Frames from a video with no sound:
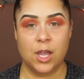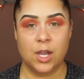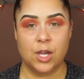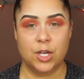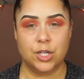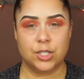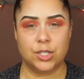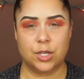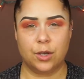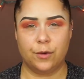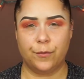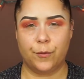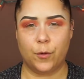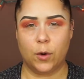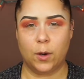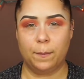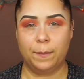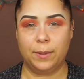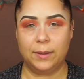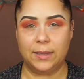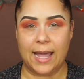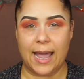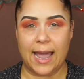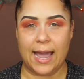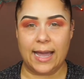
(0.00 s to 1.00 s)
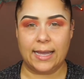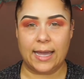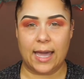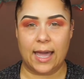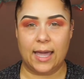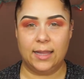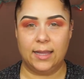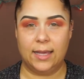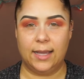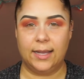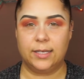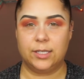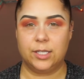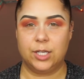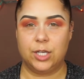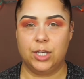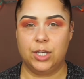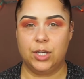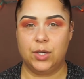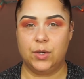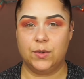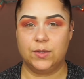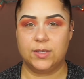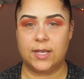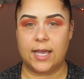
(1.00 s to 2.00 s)
So for black, I like to
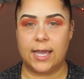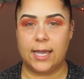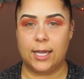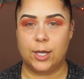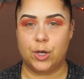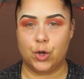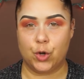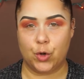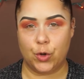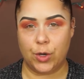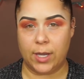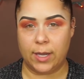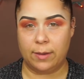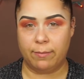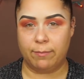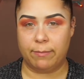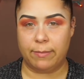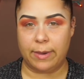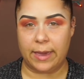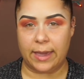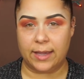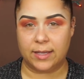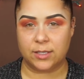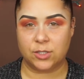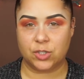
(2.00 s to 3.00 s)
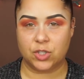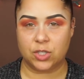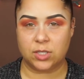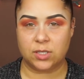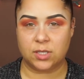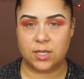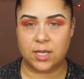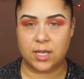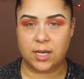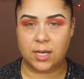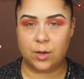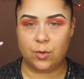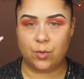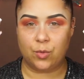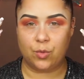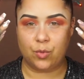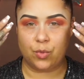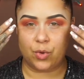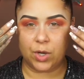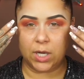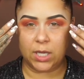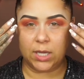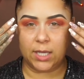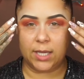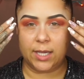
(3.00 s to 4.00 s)
use a cream base just so that it
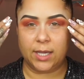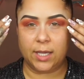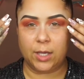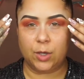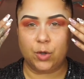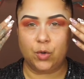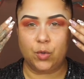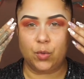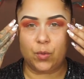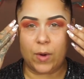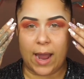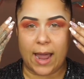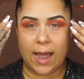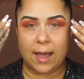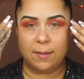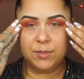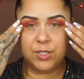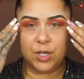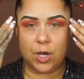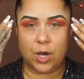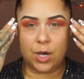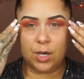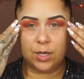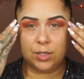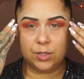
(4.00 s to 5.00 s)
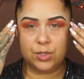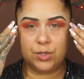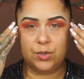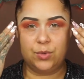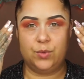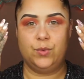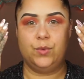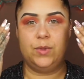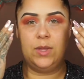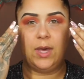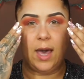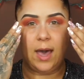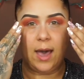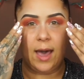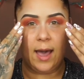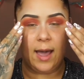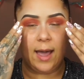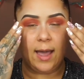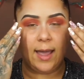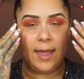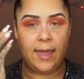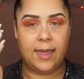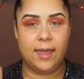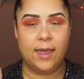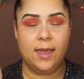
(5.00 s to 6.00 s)
really grabs onto the
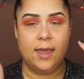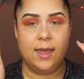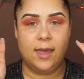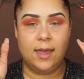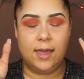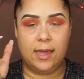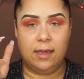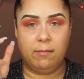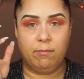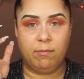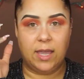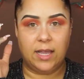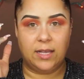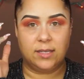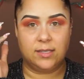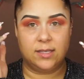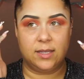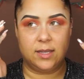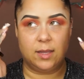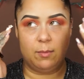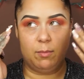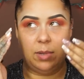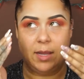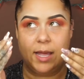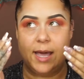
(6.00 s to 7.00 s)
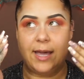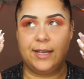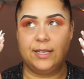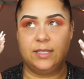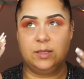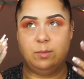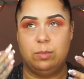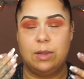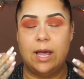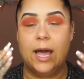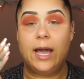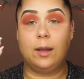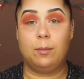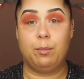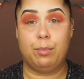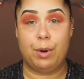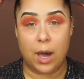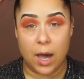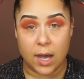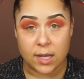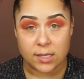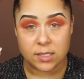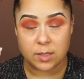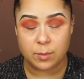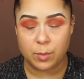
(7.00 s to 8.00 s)
eye and makes it the blackest black
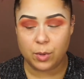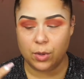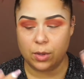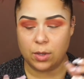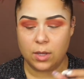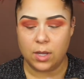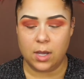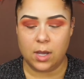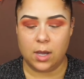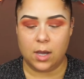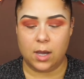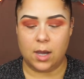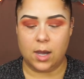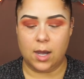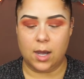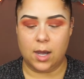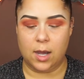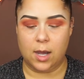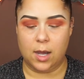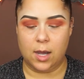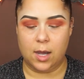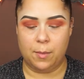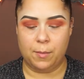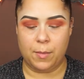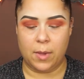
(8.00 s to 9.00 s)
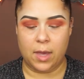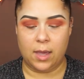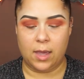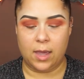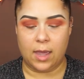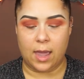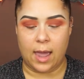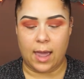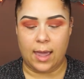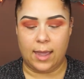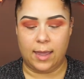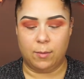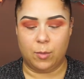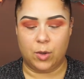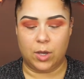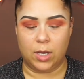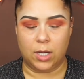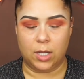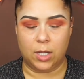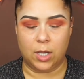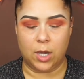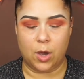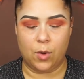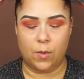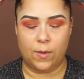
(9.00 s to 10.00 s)
possible. I am
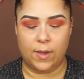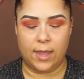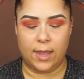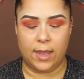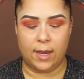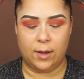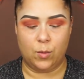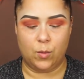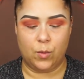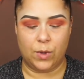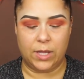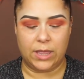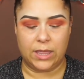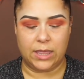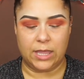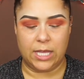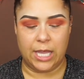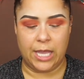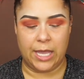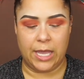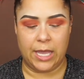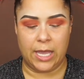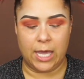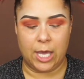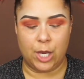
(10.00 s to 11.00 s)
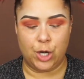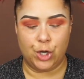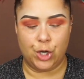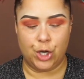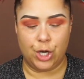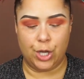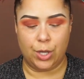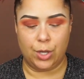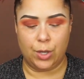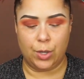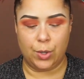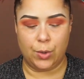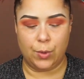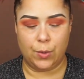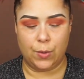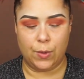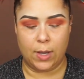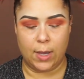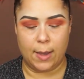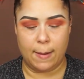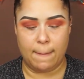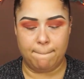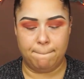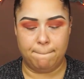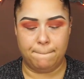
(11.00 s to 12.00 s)
gonna go in with the
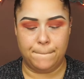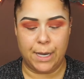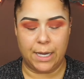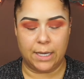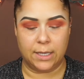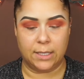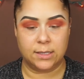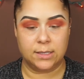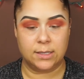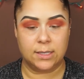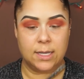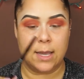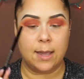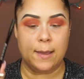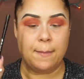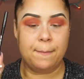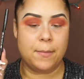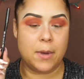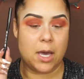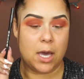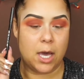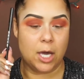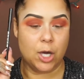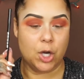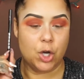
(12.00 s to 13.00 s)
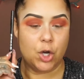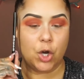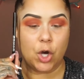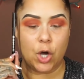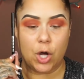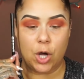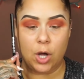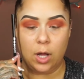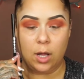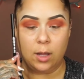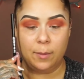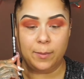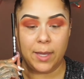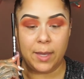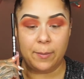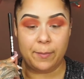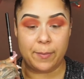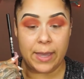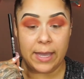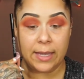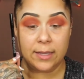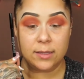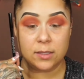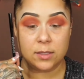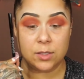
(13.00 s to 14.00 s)
new Buxom Call Me
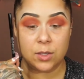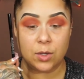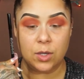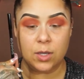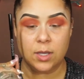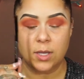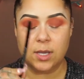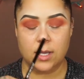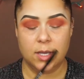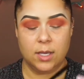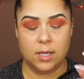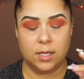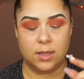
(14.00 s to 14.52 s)
pencil.